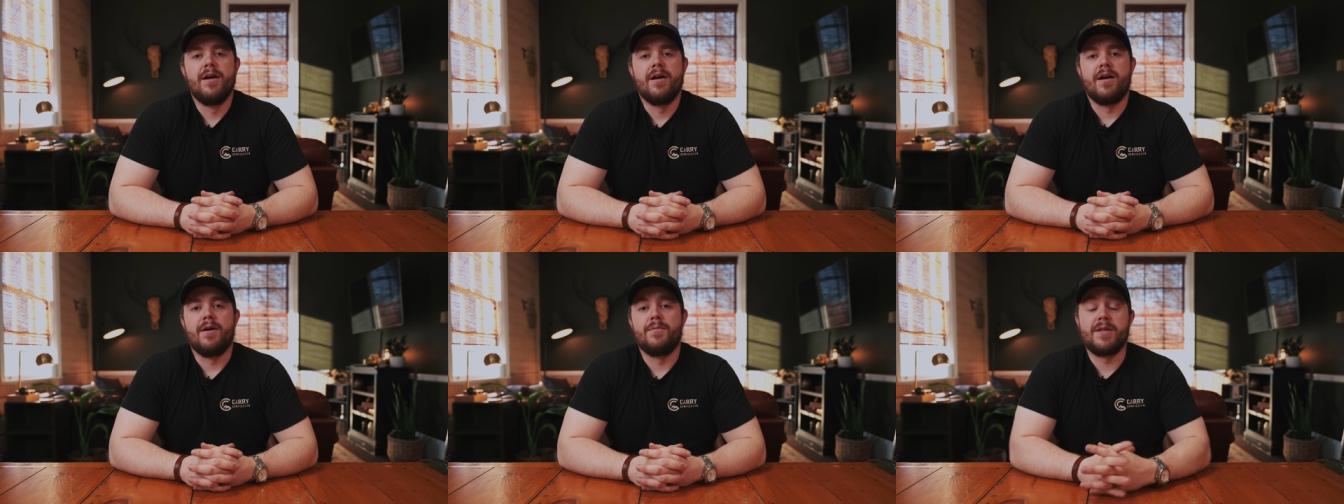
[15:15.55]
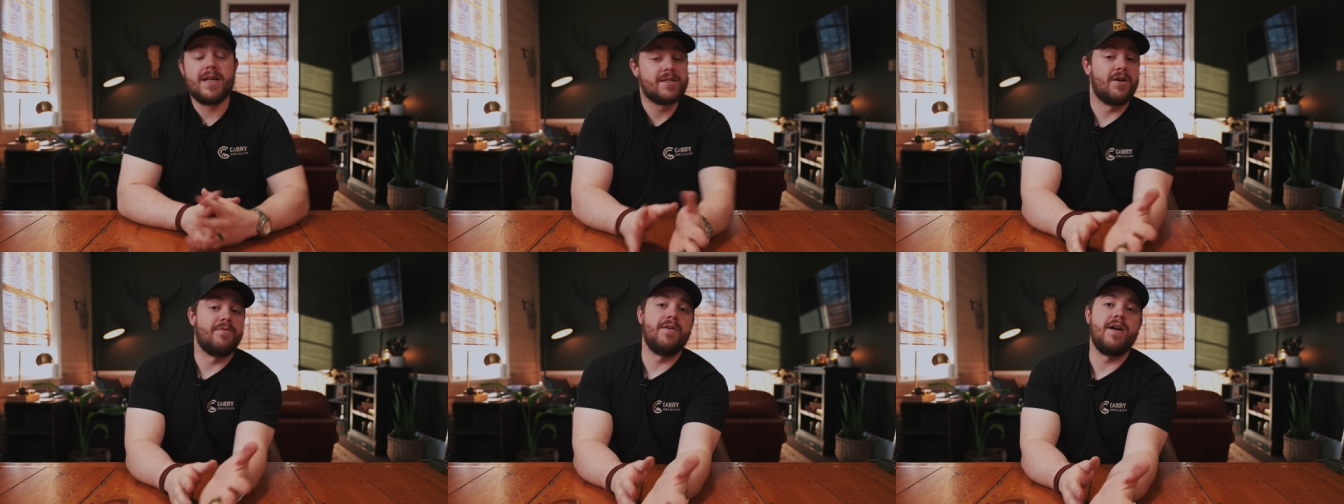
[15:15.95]
But
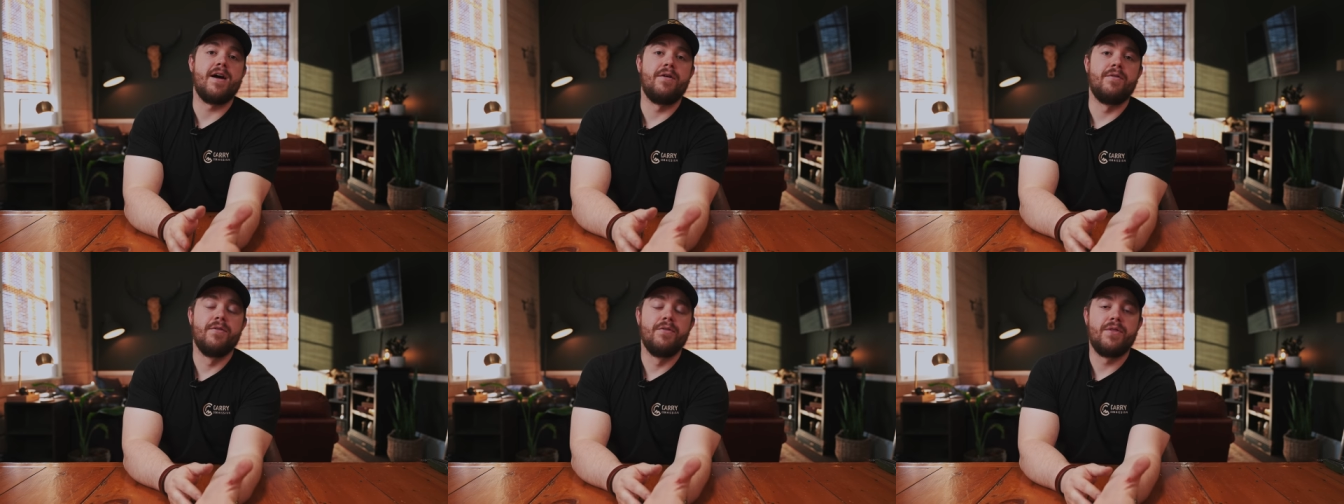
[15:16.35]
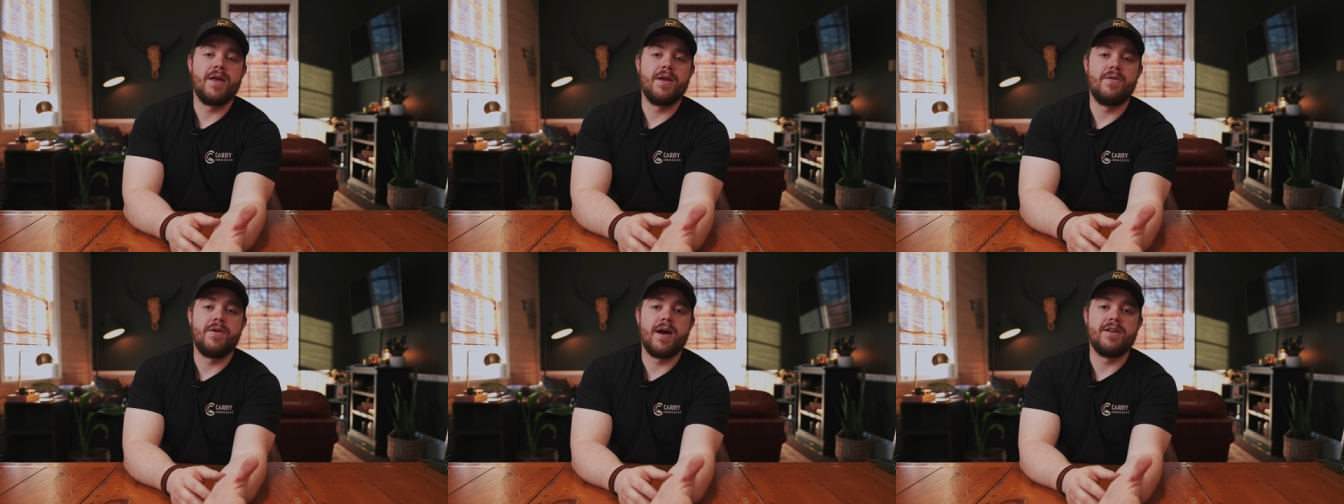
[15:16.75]
that's all for now.
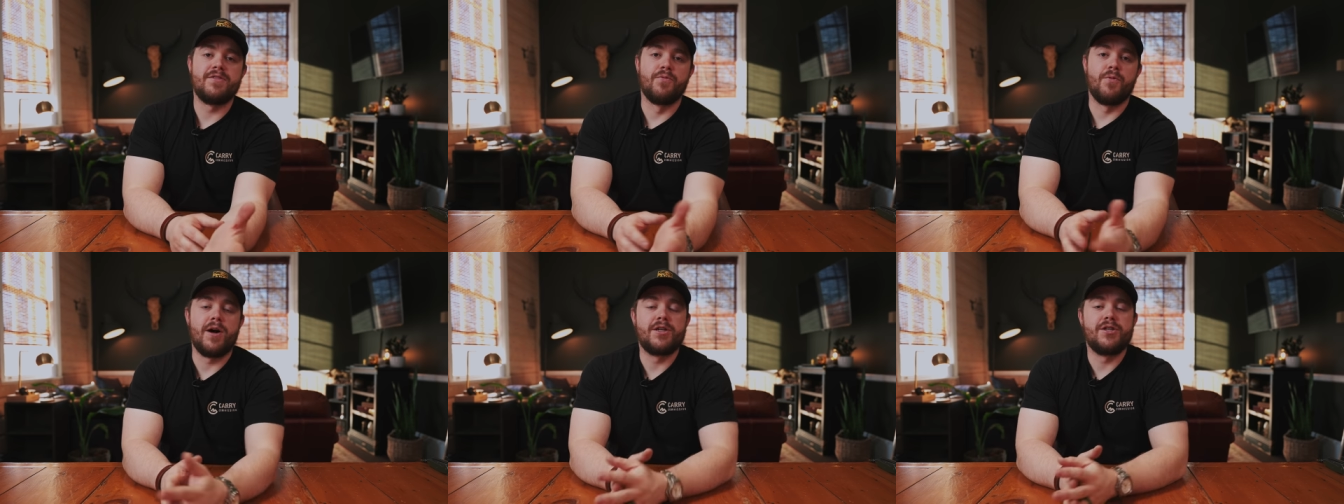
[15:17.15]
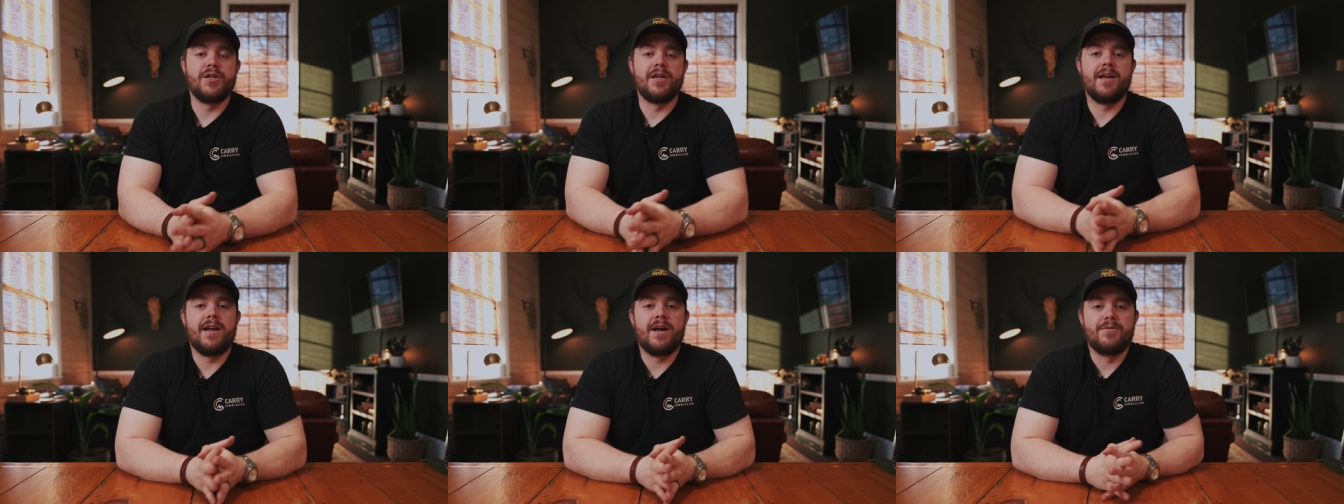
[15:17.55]
Thank you guys for
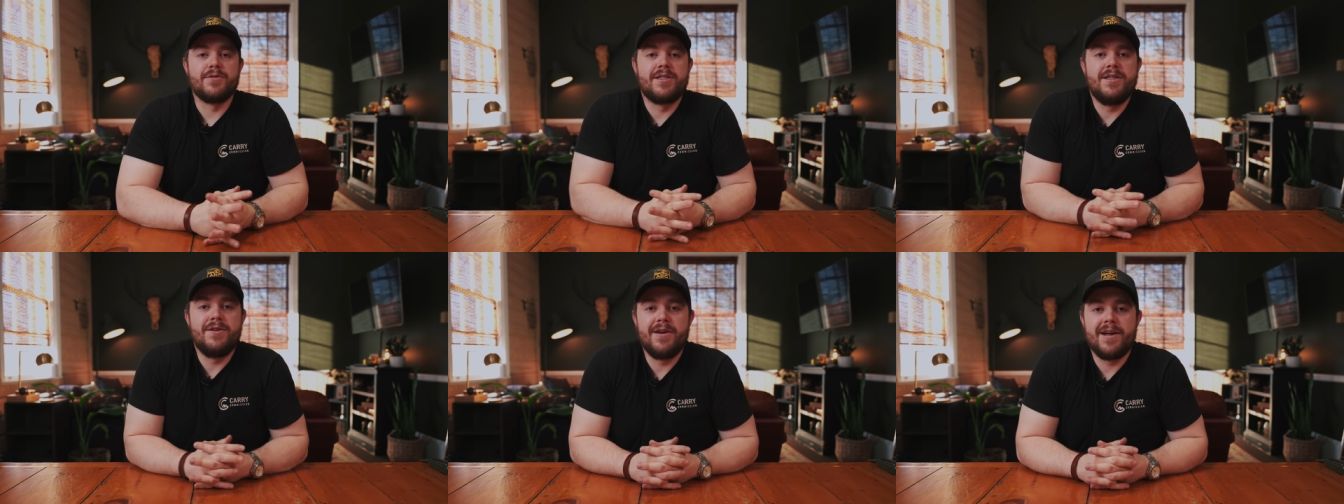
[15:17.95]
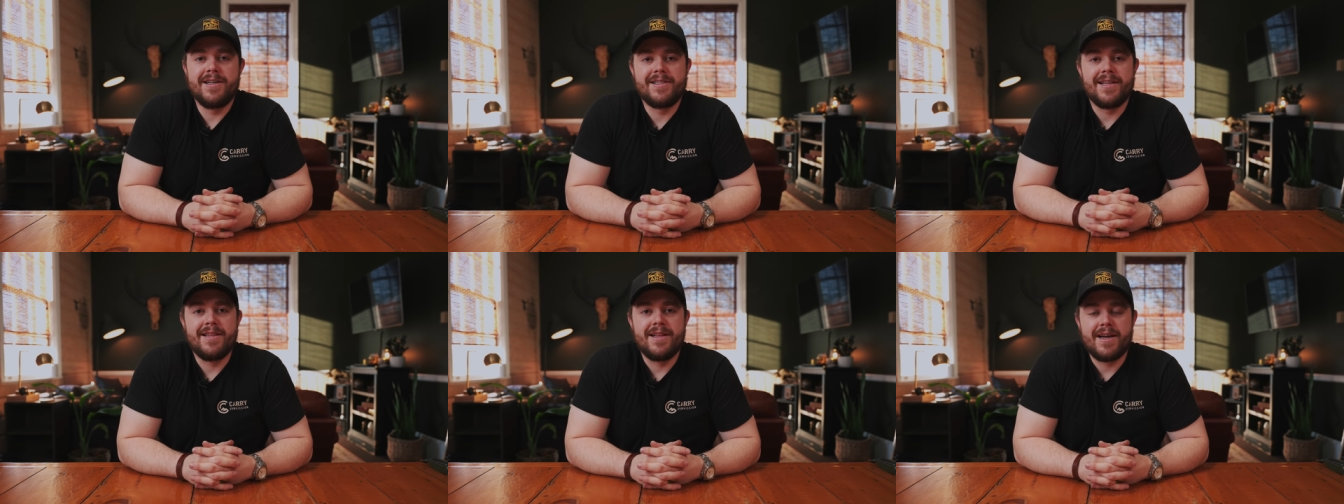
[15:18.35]
watching, and I will see you
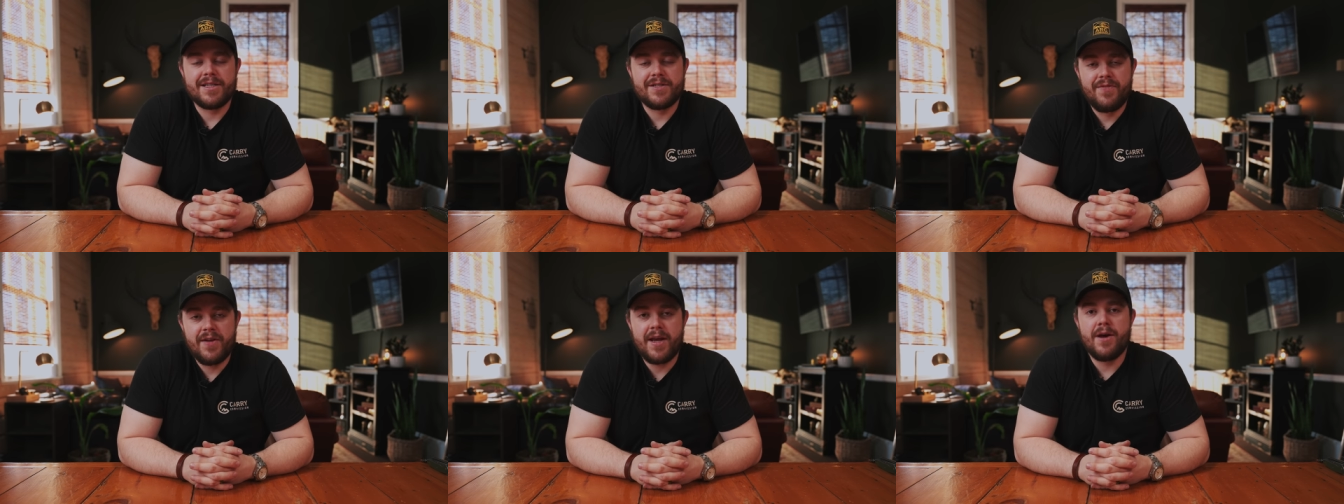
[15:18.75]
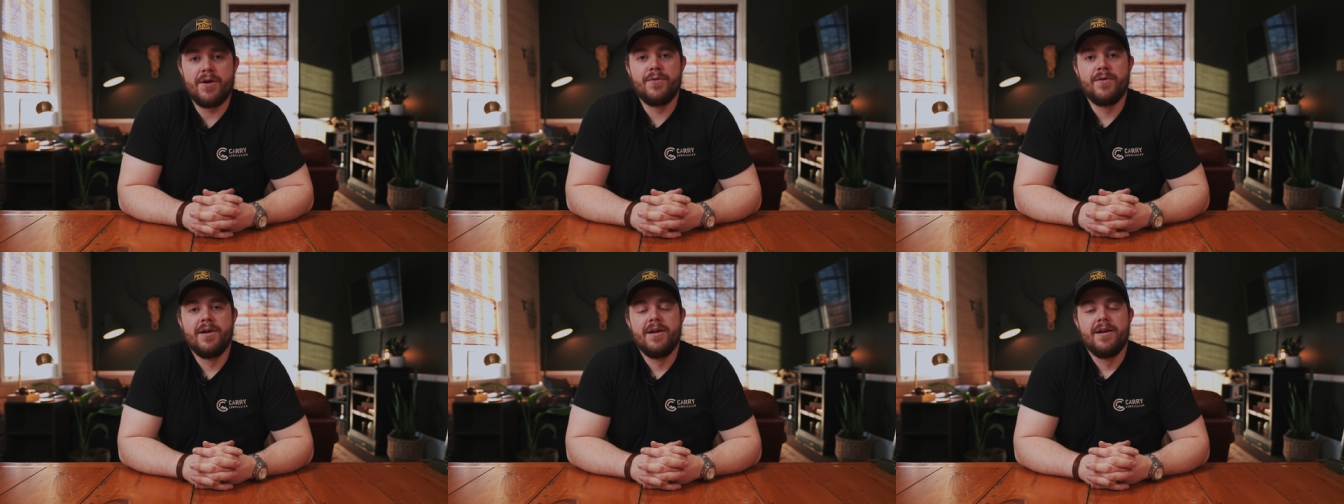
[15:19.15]
guys in the next
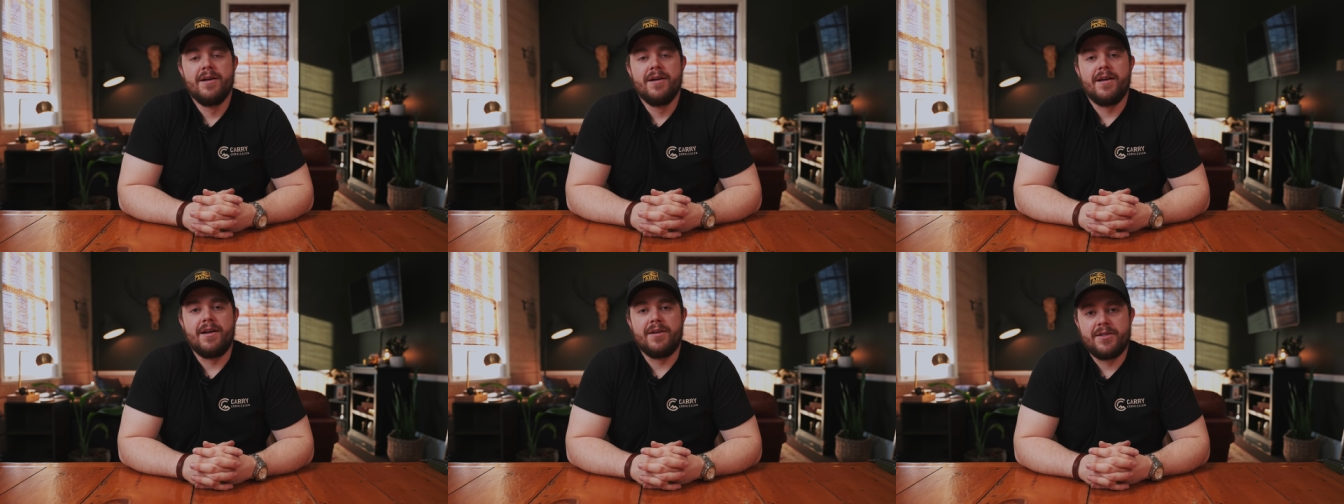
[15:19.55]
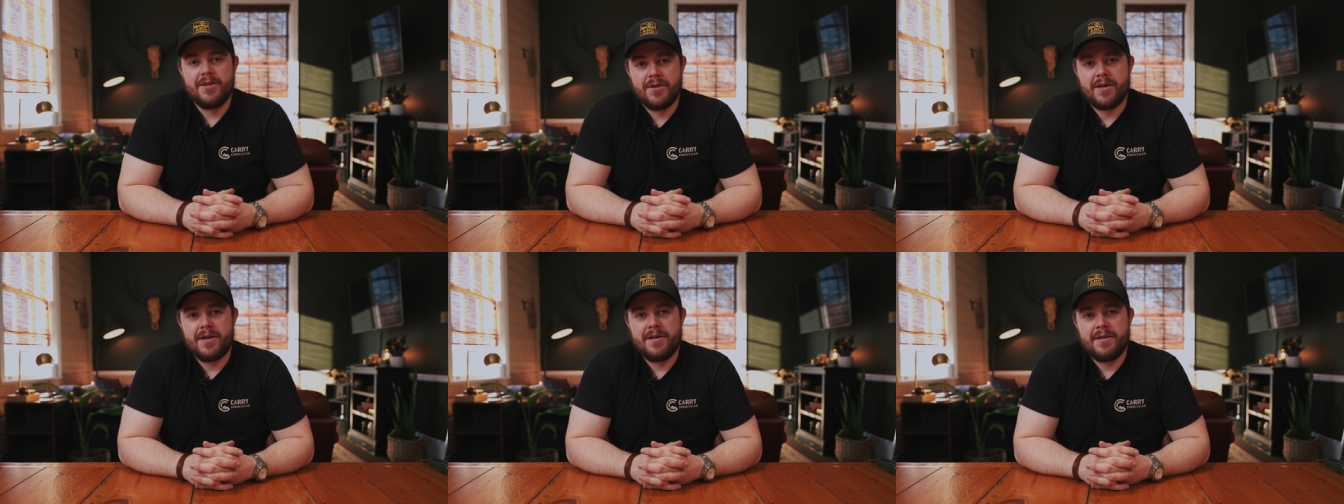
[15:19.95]
video. And
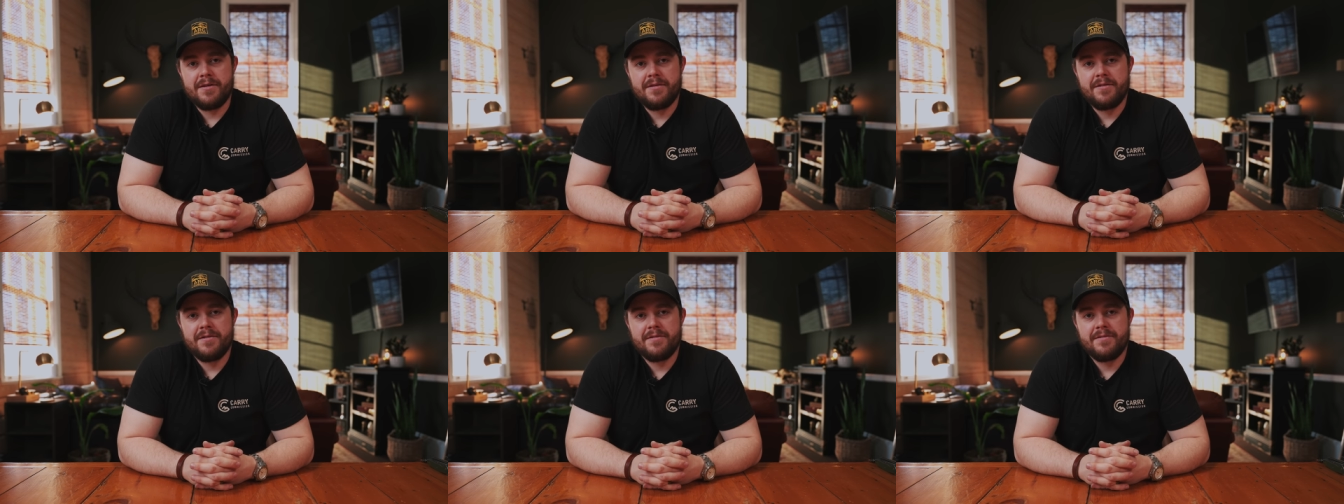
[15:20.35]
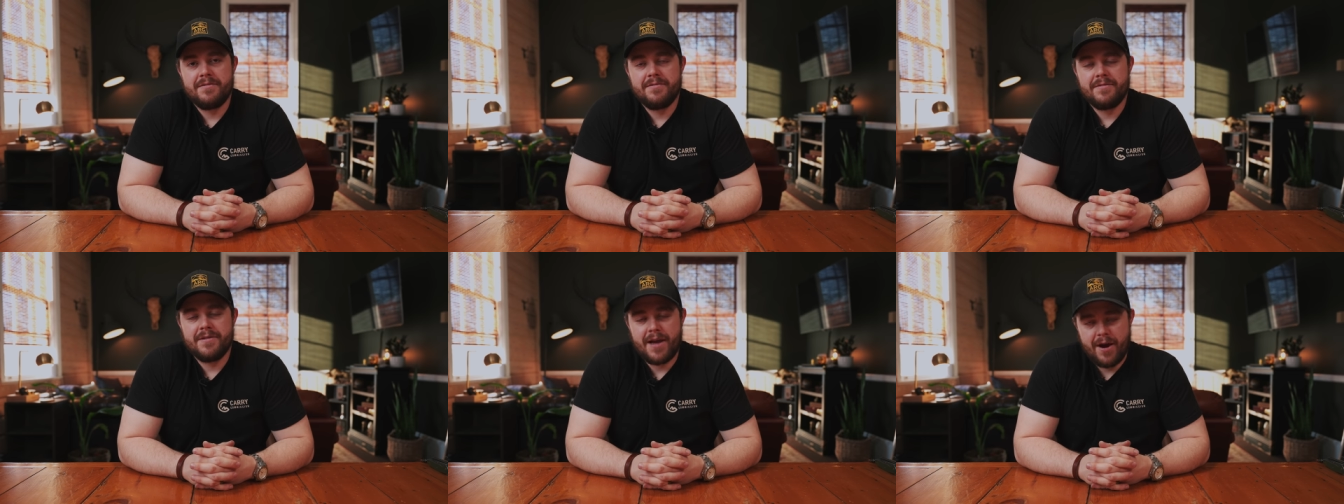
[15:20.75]
until then,
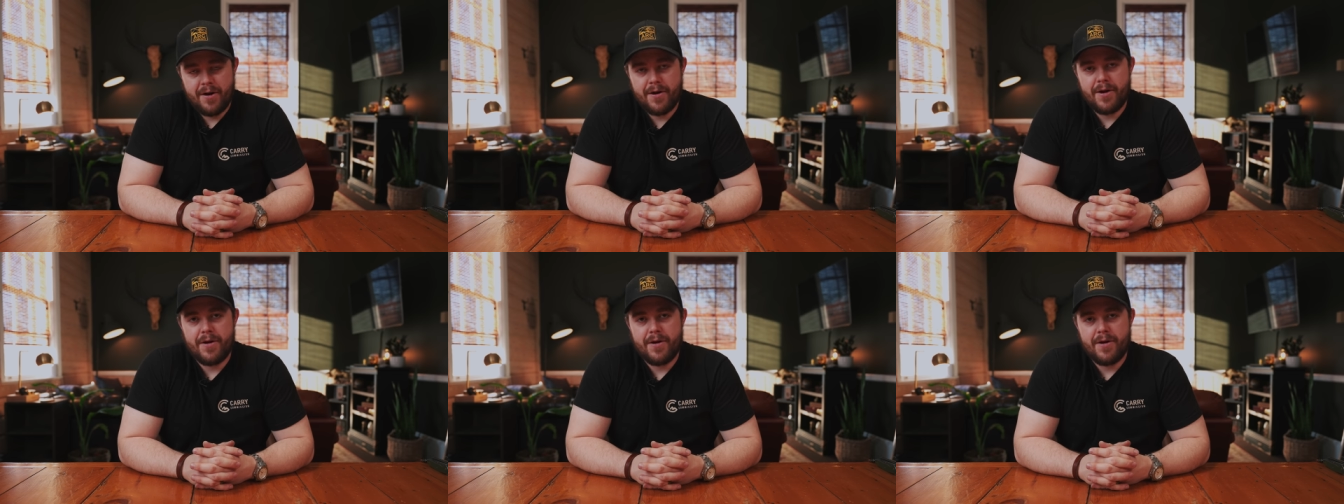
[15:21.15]
carry